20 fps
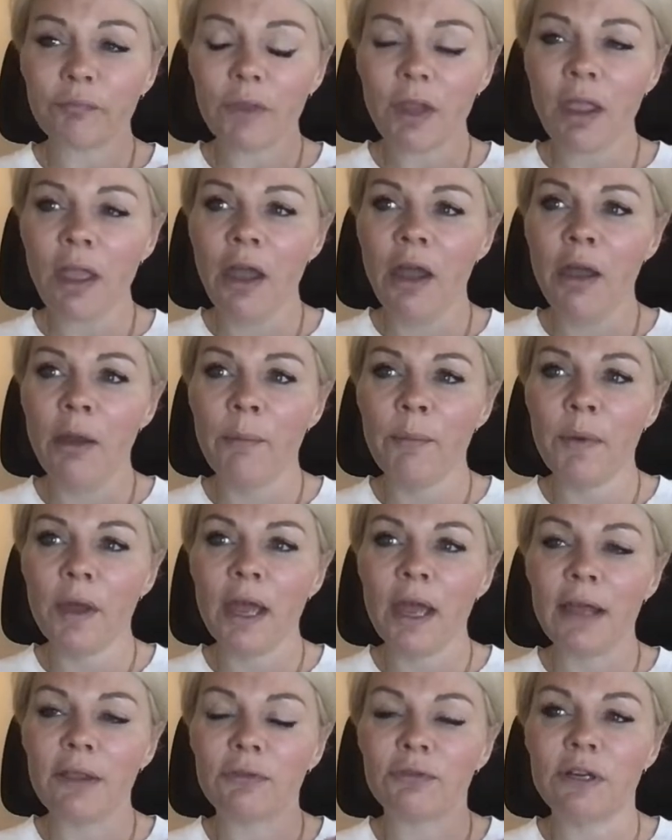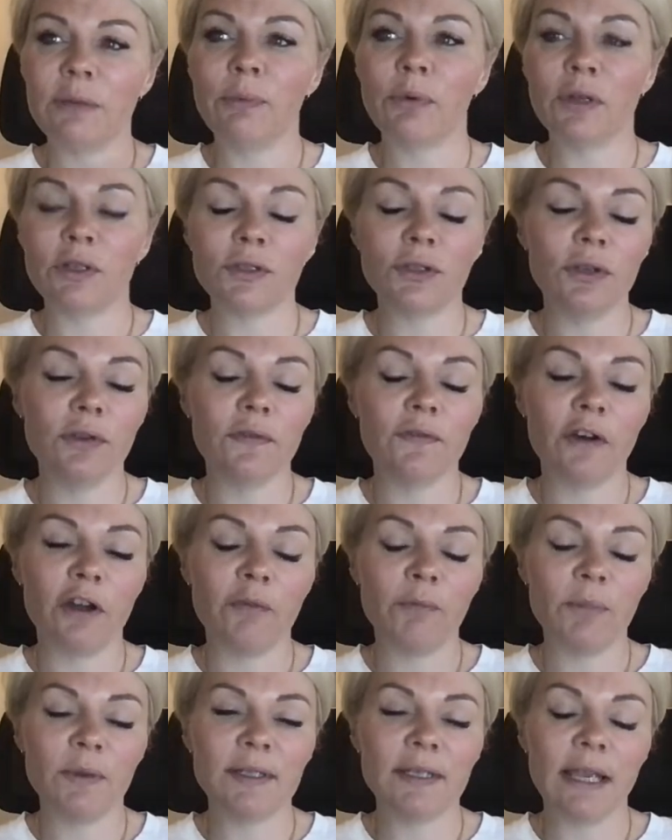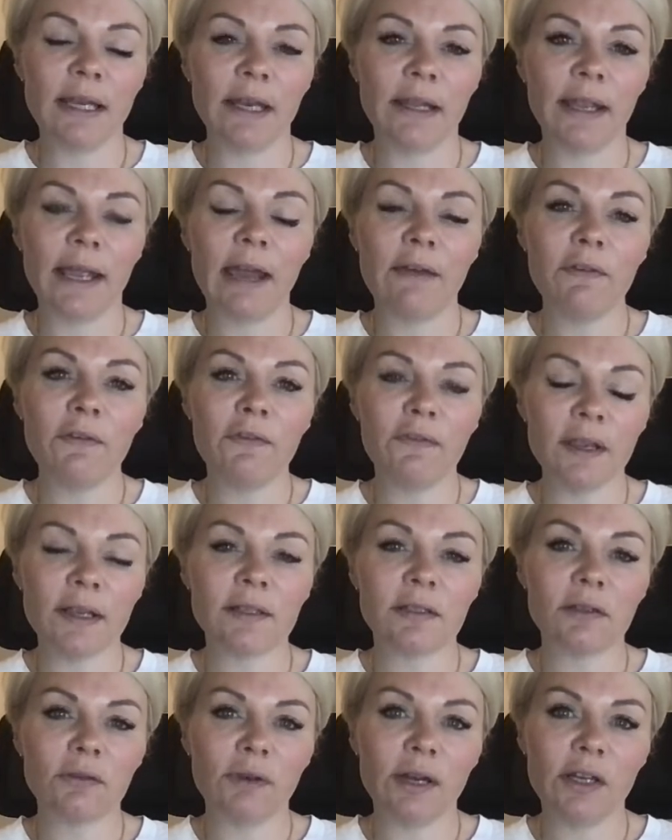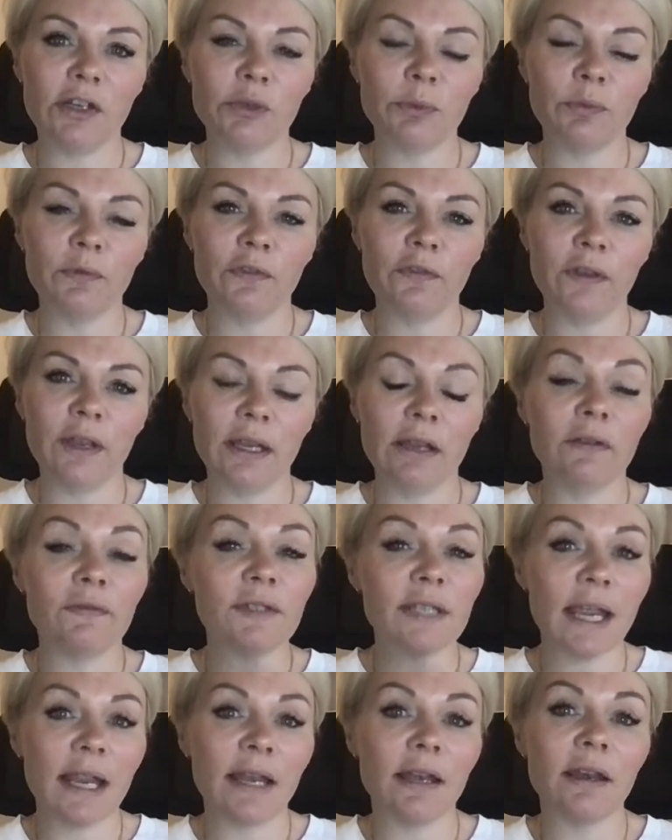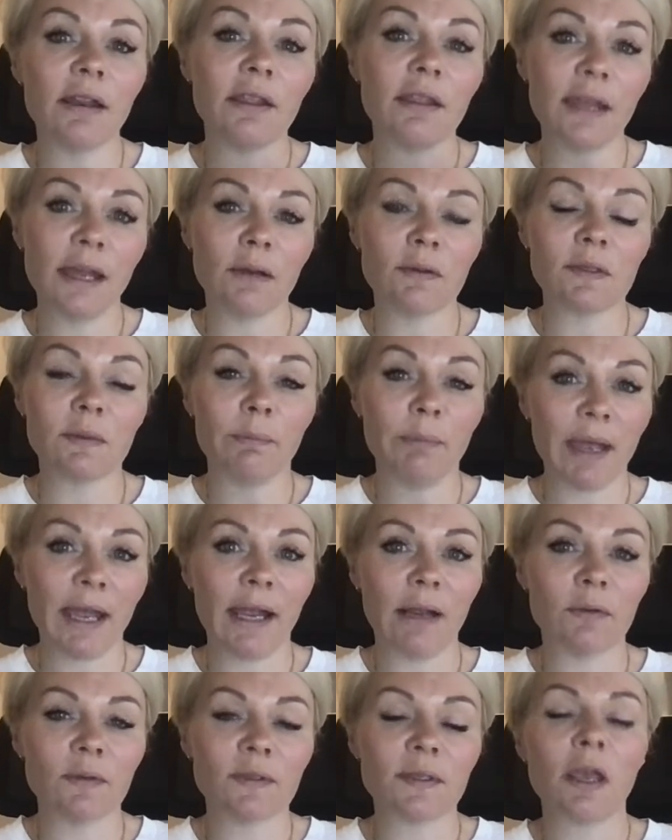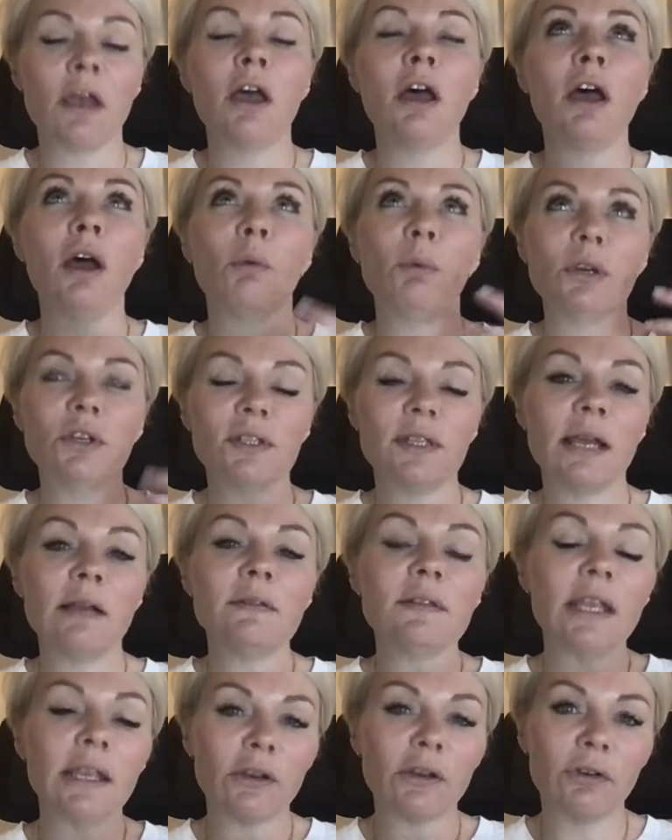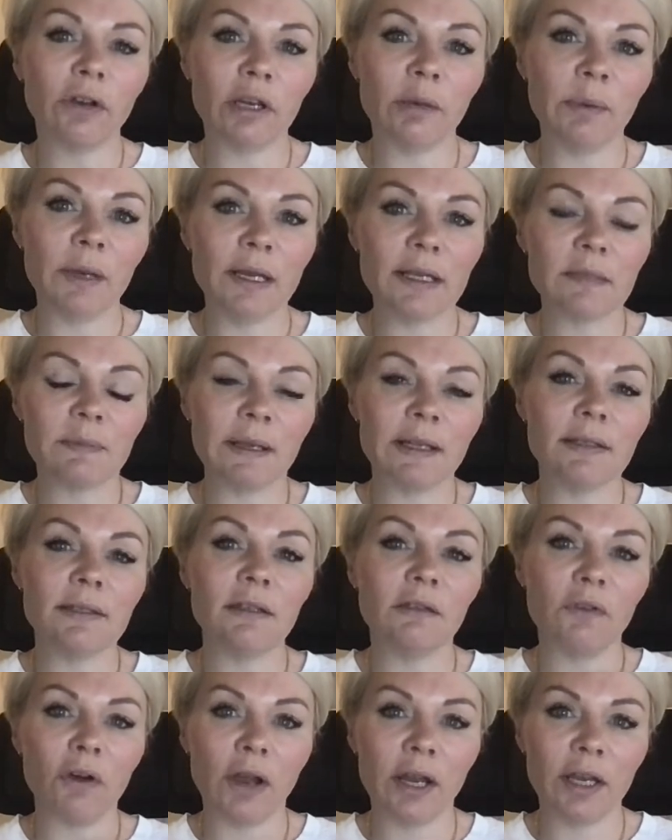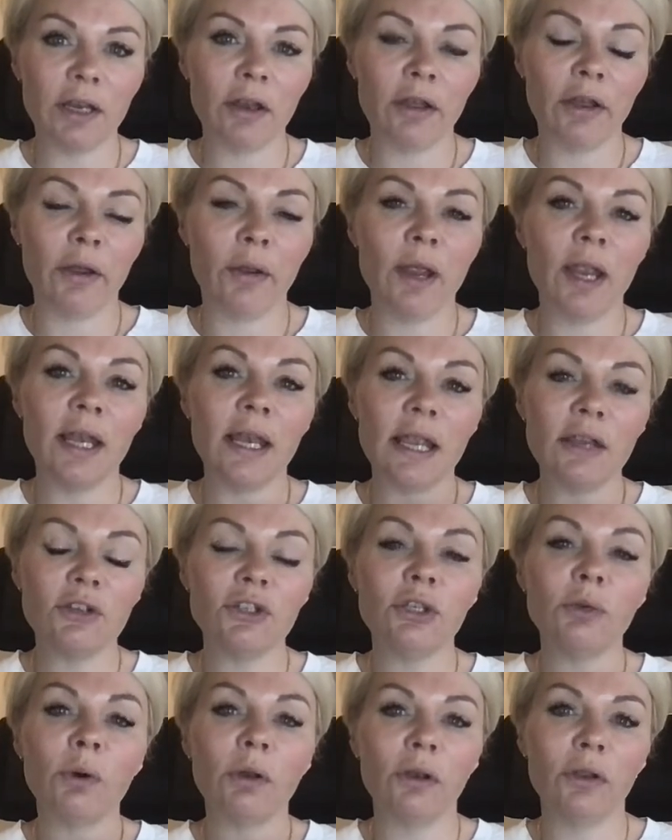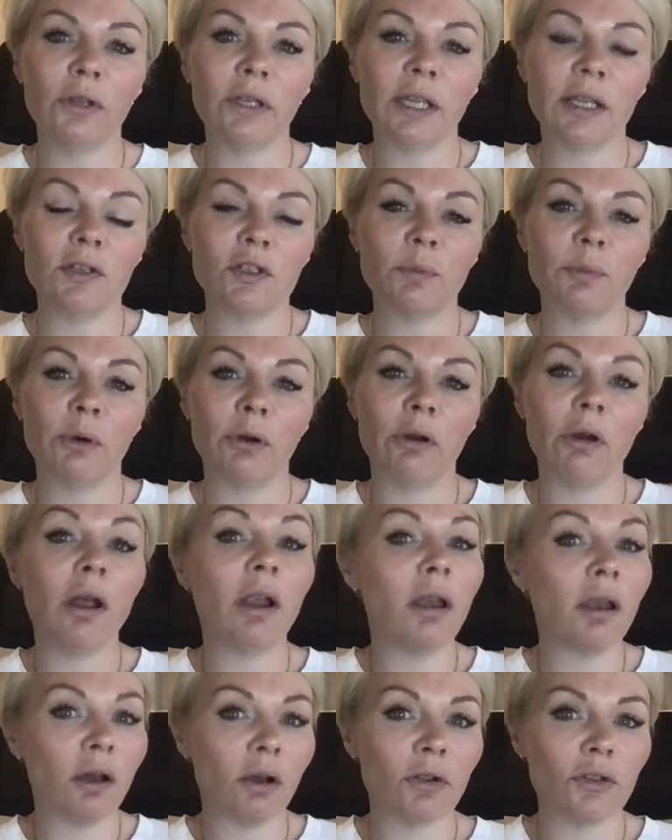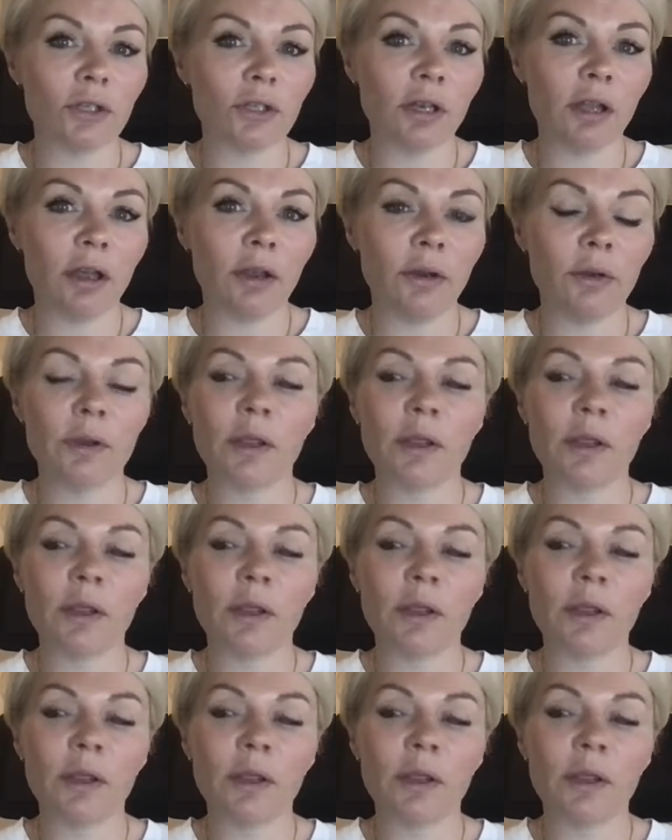at 3.25%, and they have a fixed arrangement fee of £10,000, which sounds incredibly expensive, I know, unless you are looking to borrow a larger loan.